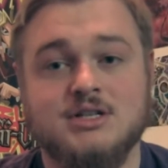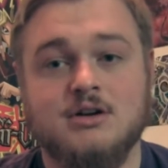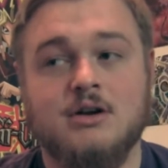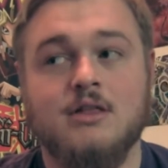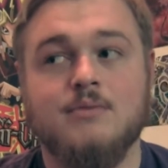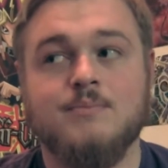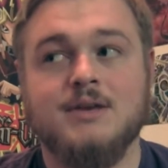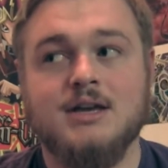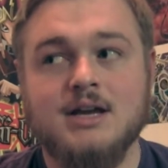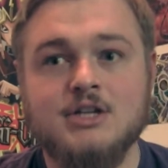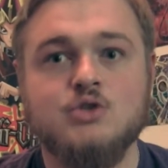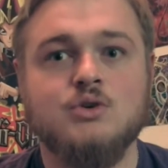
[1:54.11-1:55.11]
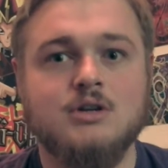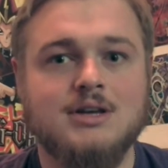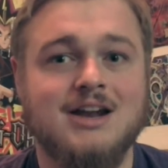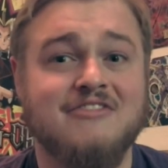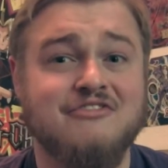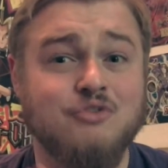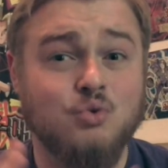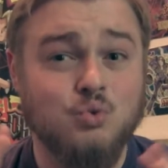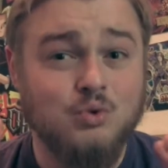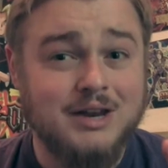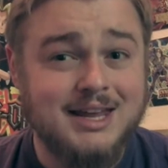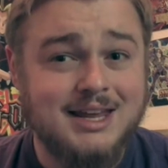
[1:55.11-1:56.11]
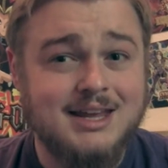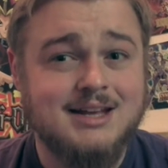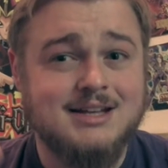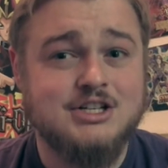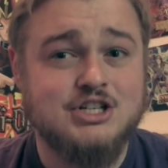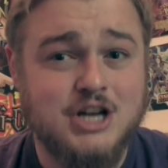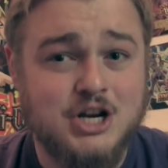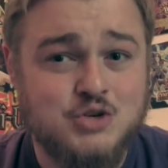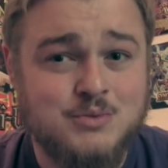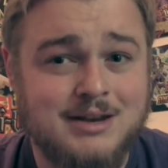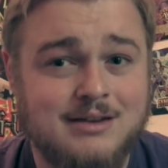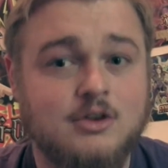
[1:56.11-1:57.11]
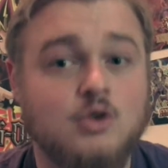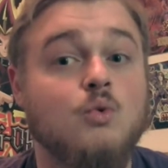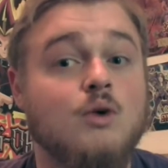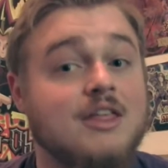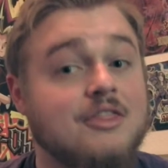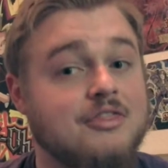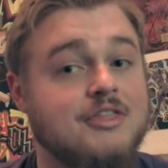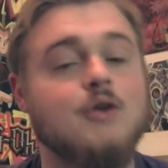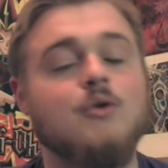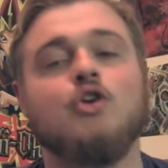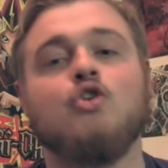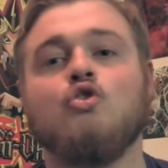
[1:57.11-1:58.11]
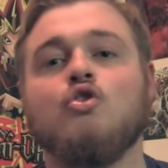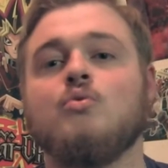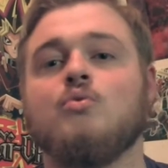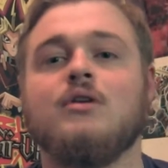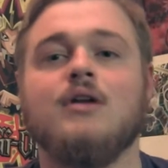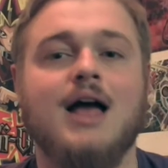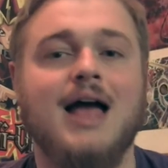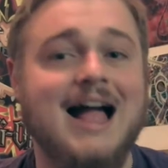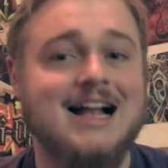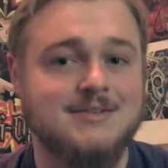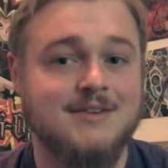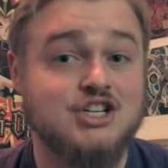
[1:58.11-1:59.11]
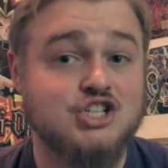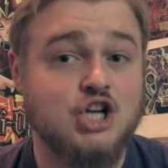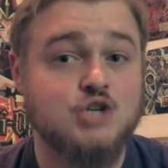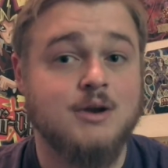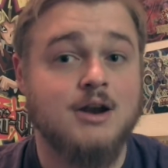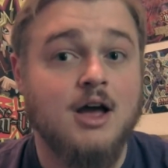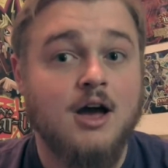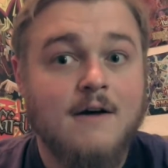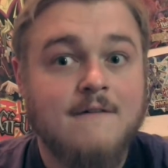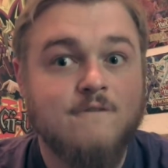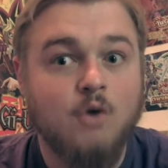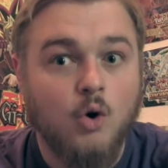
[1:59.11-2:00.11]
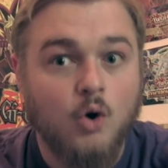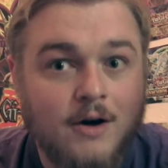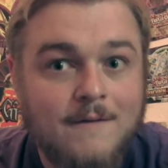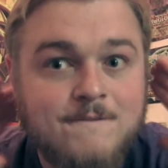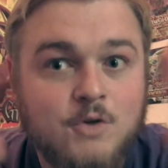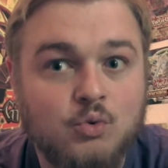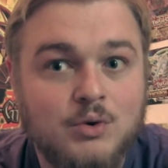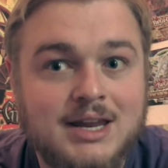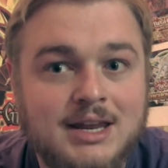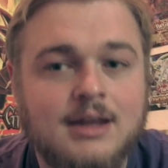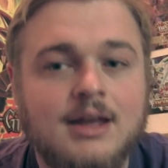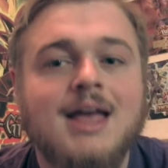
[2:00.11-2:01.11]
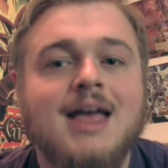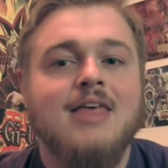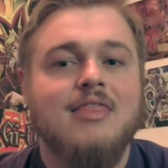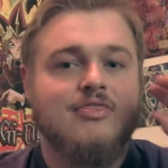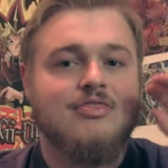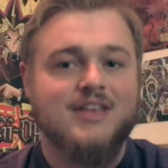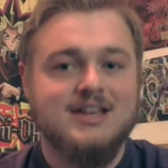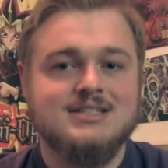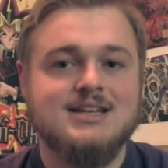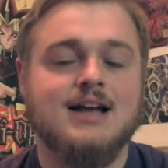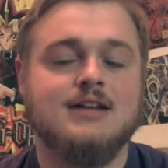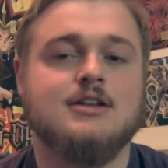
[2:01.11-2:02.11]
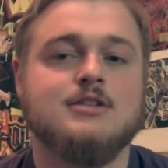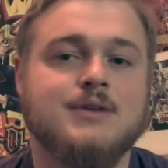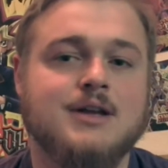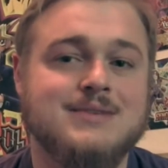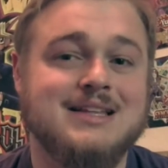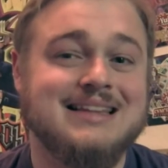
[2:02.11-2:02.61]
here, and because you could get a free judgment, you, in theory, could activate judgment for free. This deck just becomes a